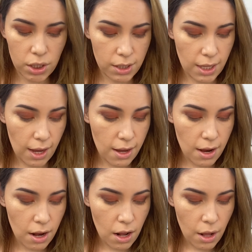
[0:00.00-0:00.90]
that
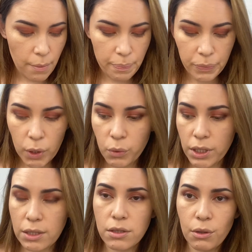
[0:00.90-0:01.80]

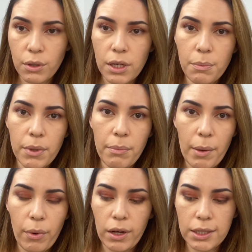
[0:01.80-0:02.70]
really soak up my
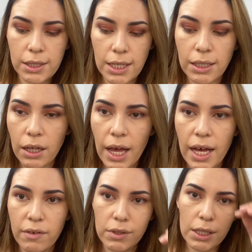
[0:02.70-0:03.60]
product and I'll
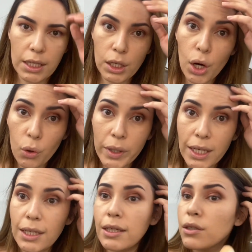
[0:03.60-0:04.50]
have to like go
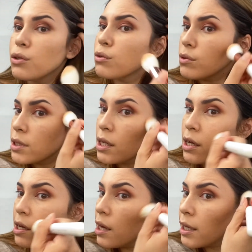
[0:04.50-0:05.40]
in and use
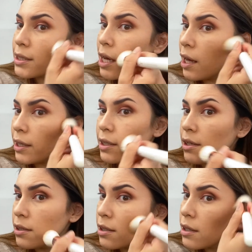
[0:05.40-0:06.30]
a ton
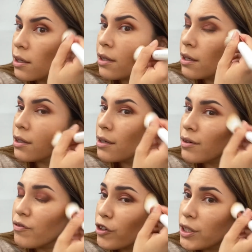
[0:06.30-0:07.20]

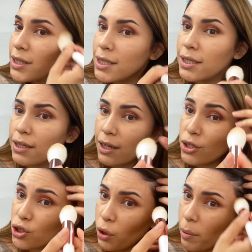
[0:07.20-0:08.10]
for it to
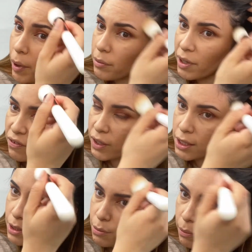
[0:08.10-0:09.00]
show up on my
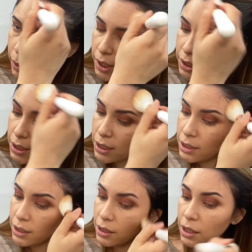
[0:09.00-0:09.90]
face, but
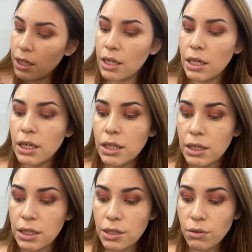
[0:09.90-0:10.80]

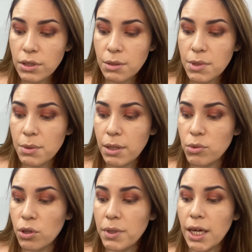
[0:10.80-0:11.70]
these don't seem to be
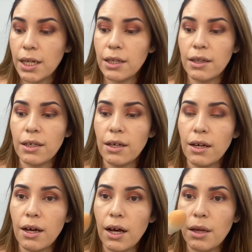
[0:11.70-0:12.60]
absorbing anything.
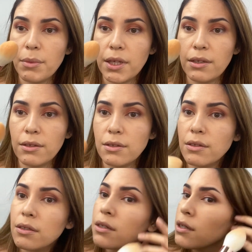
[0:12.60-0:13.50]
I mean,
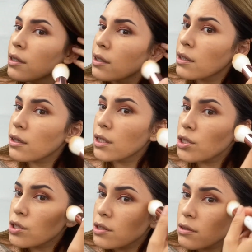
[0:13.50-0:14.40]
they just